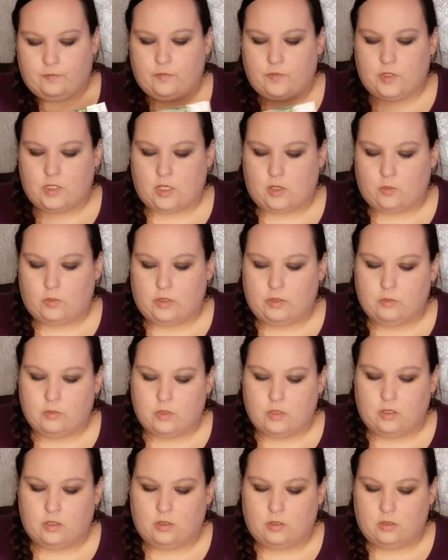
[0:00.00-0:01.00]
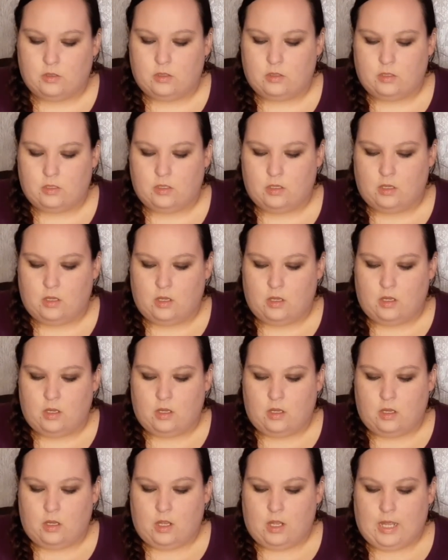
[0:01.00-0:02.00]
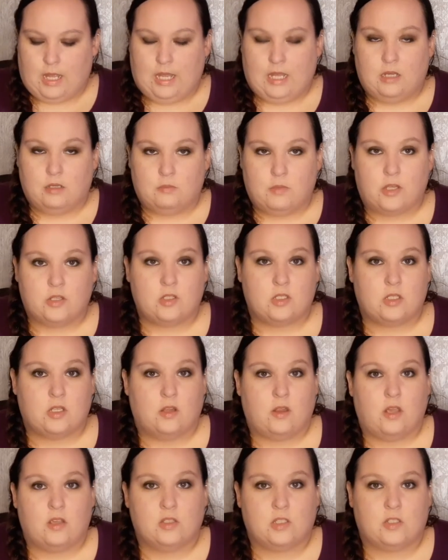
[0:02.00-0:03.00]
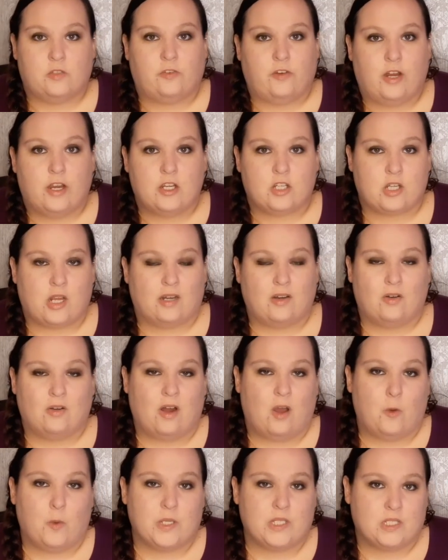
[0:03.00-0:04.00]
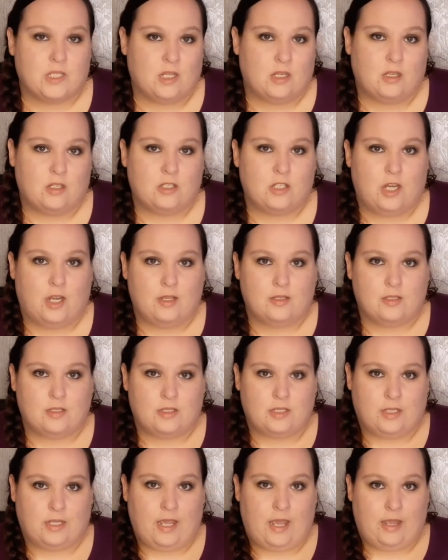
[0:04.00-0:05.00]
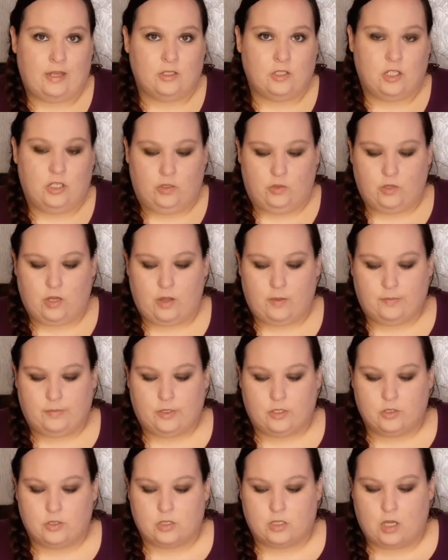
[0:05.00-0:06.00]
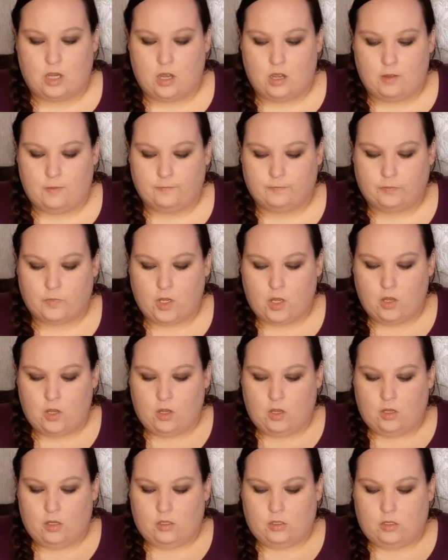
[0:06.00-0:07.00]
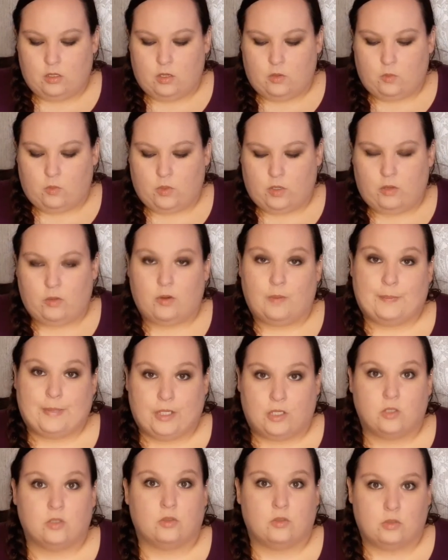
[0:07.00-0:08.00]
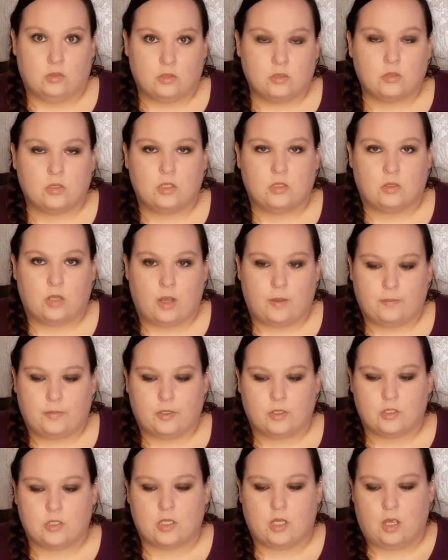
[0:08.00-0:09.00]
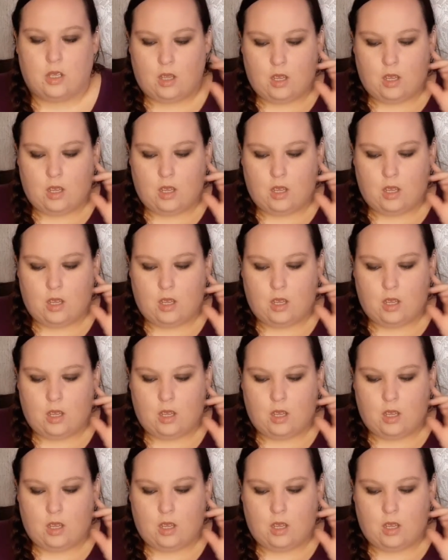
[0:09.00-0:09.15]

So we will eat most of those fresh. I don't always get a chance to can cucumbers or pickle cucumbers.